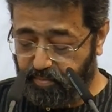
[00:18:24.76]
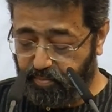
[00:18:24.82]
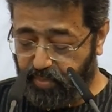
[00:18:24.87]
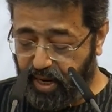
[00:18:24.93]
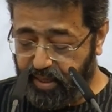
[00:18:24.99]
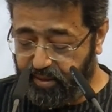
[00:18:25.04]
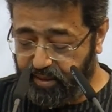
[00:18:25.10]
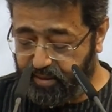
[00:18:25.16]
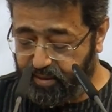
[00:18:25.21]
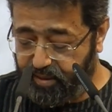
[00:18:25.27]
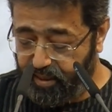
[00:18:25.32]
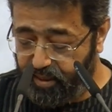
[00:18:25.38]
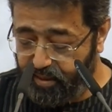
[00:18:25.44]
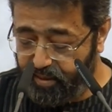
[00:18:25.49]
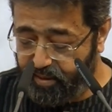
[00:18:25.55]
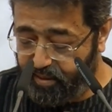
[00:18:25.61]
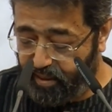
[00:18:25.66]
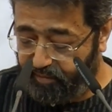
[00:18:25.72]
By the
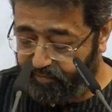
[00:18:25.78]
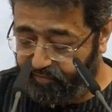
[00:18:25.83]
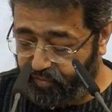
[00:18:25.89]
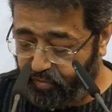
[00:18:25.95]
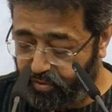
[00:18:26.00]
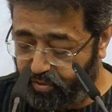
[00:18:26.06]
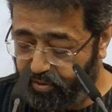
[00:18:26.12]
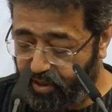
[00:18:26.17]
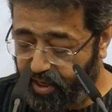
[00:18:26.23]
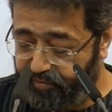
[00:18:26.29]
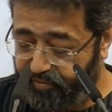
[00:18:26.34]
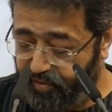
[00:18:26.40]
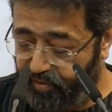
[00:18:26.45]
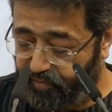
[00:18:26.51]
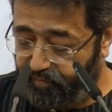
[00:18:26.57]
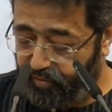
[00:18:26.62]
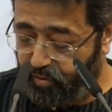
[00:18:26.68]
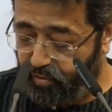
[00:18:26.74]
seeds are photographs
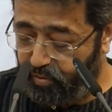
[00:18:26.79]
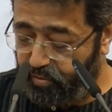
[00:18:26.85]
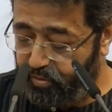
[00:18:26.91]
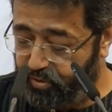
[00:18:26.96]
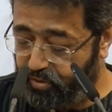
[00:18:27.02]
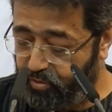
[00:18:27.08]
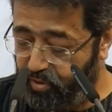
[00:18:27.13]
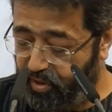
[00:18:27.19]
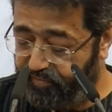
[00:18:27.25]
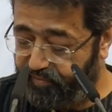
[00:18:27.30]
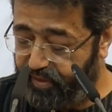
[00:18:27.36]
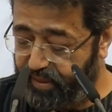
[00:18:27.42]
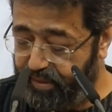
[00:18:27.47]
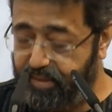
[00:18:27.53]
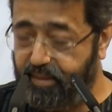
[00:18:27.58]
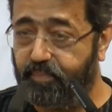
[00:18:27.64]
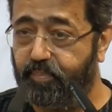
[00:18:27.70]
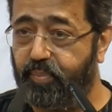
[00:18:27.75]
of those who have
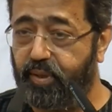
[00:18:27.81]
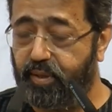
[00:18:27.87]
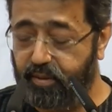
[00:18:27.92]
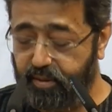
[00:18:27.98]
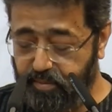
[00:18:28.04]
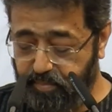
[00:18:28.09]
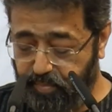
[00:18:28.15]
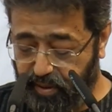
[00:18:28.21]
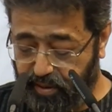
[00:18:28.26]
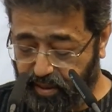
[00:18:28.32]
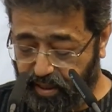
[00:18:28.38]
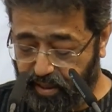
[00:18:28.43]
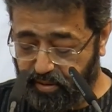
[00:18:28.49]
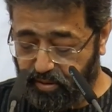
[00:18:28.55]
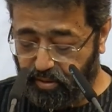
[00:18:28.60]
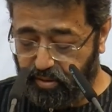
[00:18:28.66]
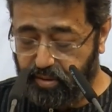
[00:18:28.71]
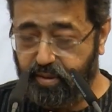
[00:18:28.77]
disappeared but are
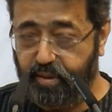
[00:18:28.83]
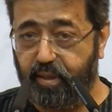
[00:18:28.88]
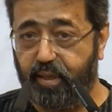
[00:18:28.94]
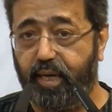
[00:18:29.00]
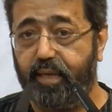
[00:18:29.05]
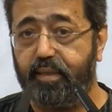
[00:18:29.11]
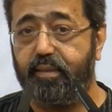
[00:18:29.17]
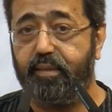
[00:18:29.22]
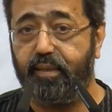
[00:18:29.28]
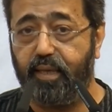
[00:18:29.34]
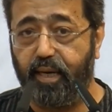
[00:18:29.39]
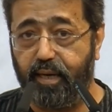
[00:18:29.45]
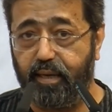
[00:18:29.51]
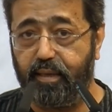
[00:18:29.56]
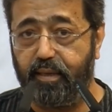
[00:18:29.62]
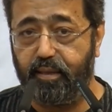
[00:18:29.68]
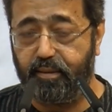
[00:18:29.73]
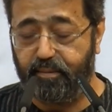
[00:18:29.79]
not yet
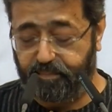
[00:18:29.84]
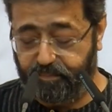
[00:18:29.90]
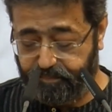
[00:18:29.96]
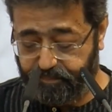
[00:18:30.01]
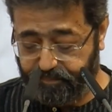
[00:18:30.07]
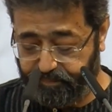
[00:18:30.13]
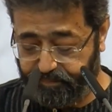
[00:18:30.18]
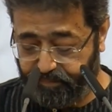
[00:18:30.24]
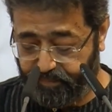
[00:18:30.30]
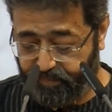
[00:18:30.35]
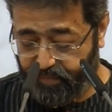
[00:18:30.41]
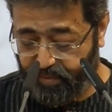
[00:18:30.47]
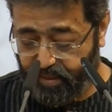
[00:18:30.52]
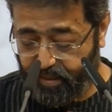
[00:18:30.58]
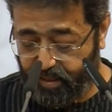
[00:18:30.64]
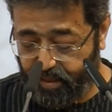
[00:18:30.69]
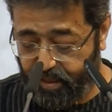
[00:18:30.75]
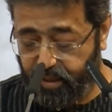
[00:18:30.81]
dead.
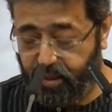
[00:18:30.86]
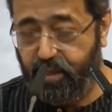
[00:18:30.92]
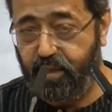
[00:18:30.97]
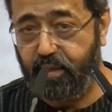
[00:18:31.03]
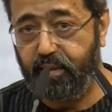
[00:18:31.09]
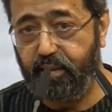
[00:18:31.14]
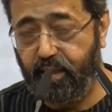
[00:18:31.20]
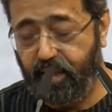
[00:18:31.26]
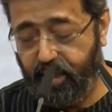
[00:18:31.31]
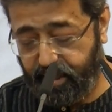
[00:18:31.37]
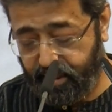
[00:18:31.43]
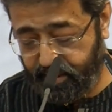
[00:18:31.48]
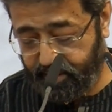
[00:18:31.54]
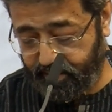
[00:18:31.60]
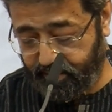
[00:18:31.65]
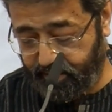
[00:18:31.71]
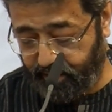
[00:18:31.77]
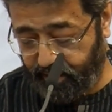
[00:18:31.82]
Here
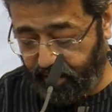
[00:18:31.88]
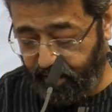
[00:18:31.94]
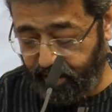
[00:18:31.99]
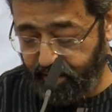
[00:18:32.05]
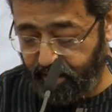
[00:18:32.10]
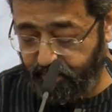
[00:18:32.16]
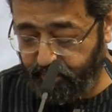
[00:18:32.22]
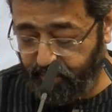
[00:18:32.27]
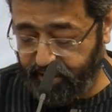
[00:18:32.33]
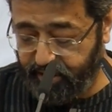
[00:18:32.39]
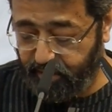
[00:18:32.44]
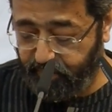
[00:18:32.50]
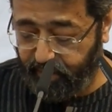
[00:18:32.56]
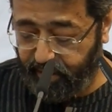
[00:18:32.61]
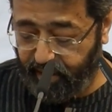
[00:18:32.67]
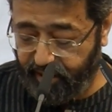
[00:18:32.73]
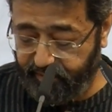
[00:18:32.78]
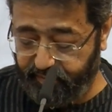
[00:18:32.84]
lies the
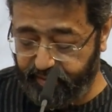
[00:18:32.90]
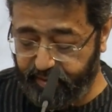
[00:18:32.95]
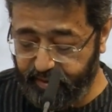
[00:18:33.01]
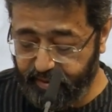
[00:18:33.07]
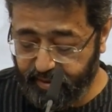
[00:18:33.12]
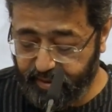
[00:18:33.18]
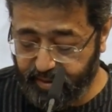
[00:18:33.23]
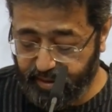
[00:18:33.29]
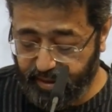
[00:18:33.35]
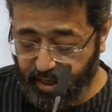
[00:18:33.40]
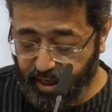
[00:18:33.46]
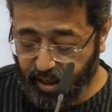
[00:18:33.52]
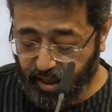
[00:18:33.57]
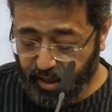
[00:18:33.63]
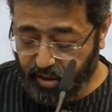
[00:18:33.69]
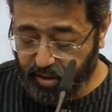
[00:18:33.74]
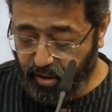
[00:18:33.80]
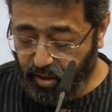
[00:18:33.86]
inadmissible evidence,
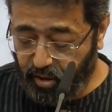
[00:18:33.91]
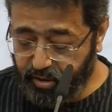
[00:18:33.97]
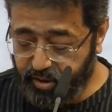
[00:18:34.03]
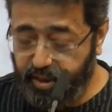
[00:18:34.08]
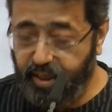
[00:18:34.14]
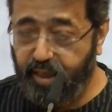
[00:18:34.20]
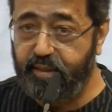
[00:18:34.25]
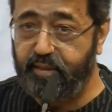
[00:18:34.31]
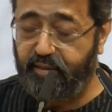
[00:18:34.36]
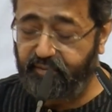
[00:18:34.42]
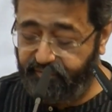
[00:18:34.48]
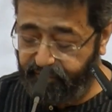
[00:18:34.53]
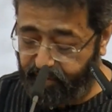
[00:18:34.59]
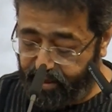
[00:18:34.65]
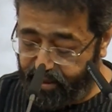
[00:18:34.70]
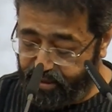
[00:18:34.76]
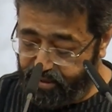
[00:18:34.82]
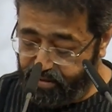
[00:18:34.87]
not yet
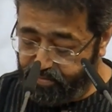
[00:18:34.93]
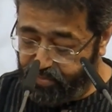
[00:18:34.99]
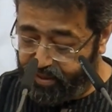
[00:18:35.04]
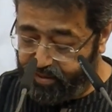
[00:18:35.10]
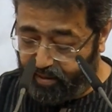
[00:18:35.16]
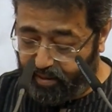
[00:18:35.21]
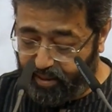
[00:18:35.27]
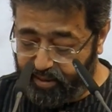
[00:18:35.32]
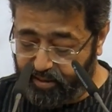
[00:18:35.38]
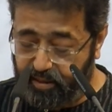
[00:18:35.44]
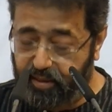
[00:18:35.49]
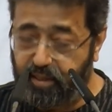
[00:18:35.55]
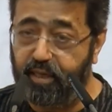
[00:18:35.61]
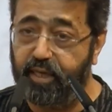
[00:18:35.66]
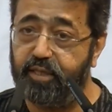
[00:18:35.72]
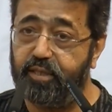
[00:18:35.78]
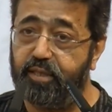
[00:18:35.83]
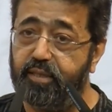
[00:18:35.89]
defined by the
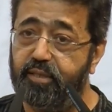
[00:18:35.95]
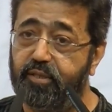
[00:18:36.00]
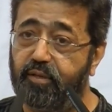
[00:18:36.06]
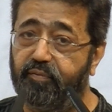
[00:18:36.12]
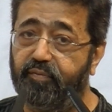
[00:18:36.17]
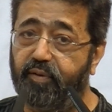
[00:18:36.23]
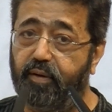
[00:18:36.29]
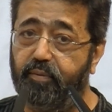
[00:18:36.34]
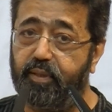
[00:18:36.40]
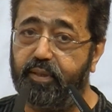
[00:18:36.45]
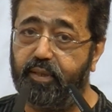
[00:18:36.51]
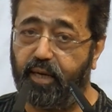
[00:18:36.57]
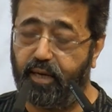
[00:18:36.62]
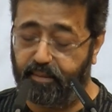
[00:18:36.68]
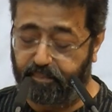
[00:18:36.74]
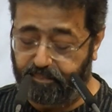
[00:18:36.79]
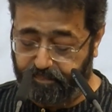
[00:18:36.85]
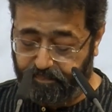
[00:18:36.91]
legislations of our
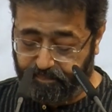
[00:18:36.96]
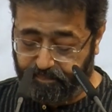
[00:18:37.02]
time.